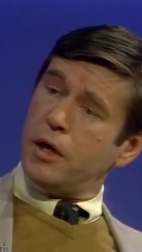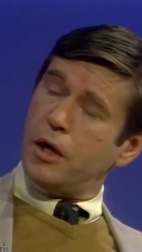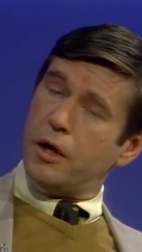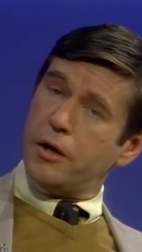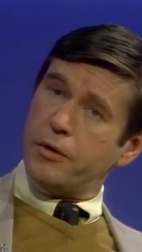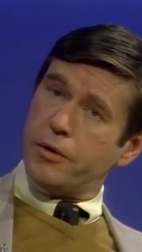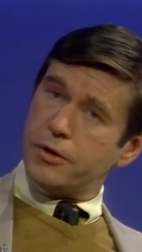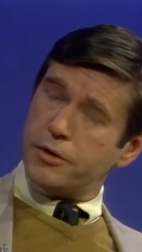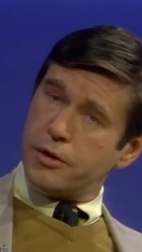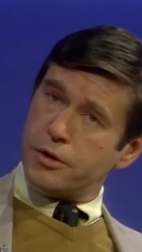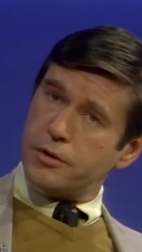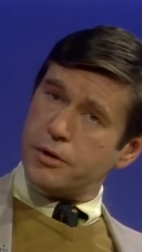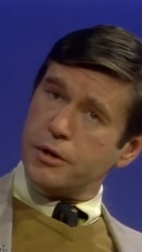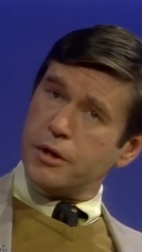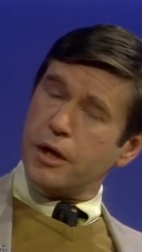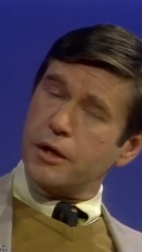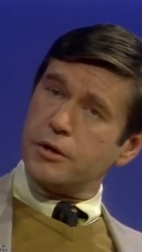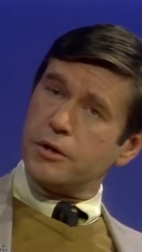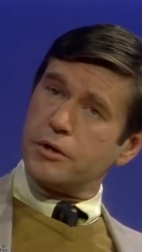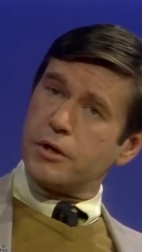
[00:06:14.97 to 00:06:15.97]
Under existing
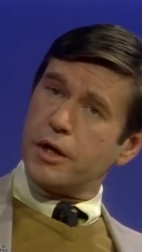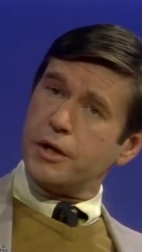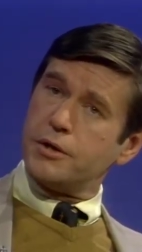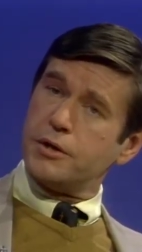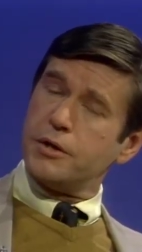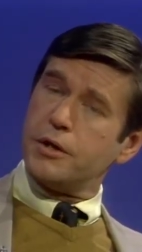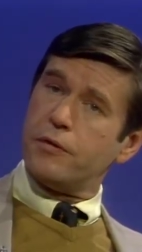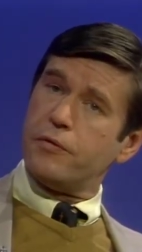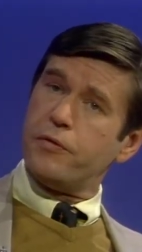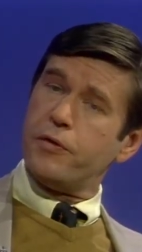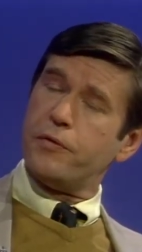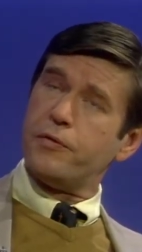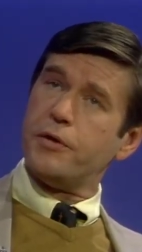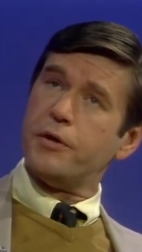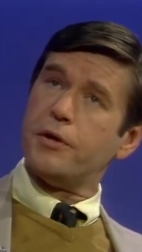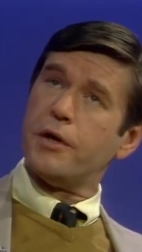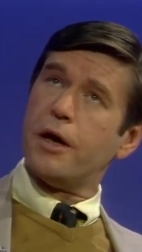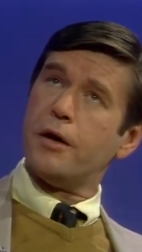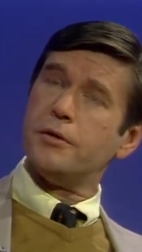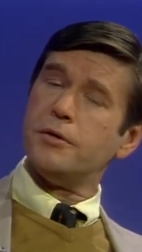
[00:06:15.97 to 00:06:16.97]
legislation, a
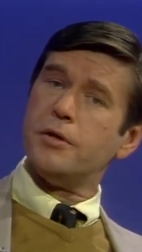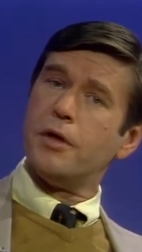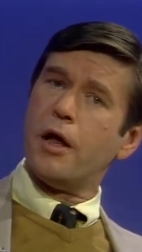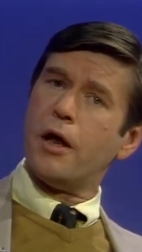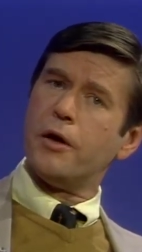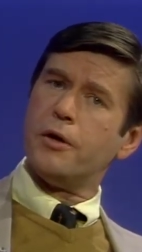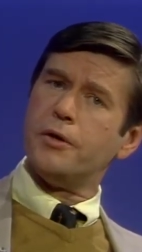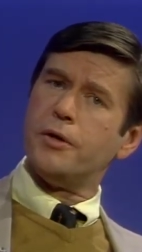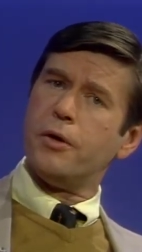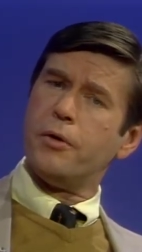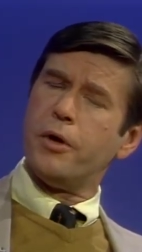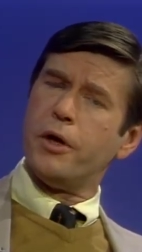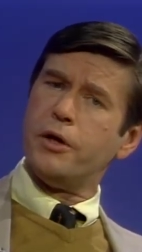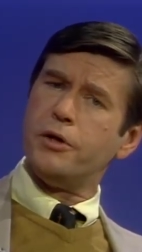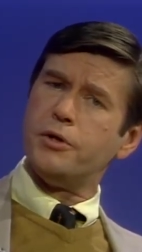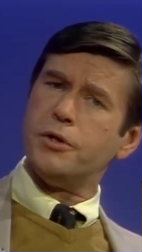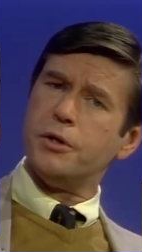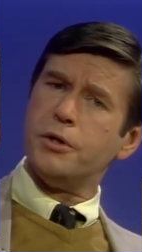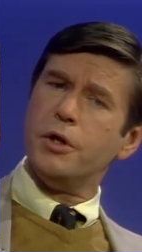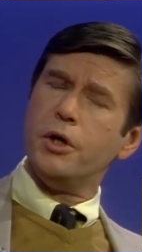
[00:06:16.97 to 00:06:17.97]
$50,000
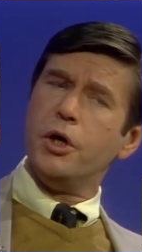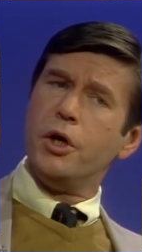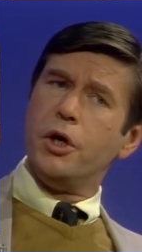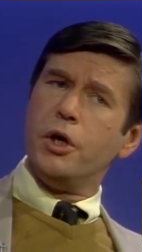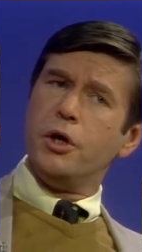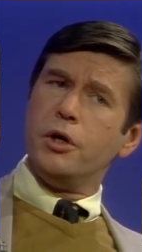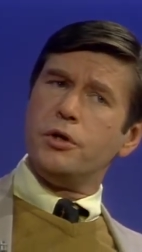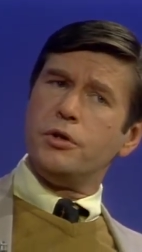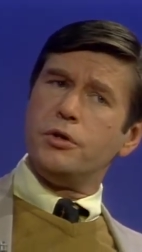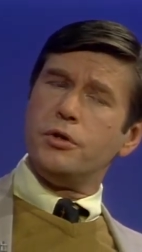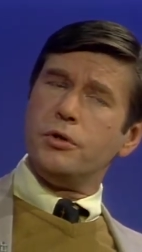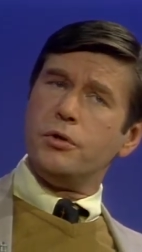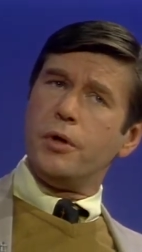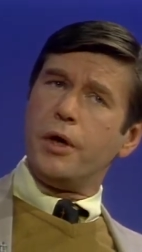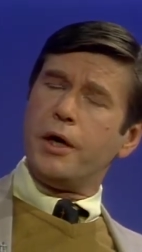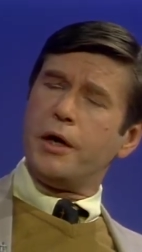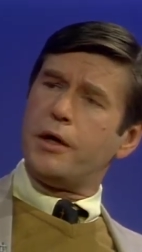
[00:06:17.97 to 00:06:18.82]
donation to mm.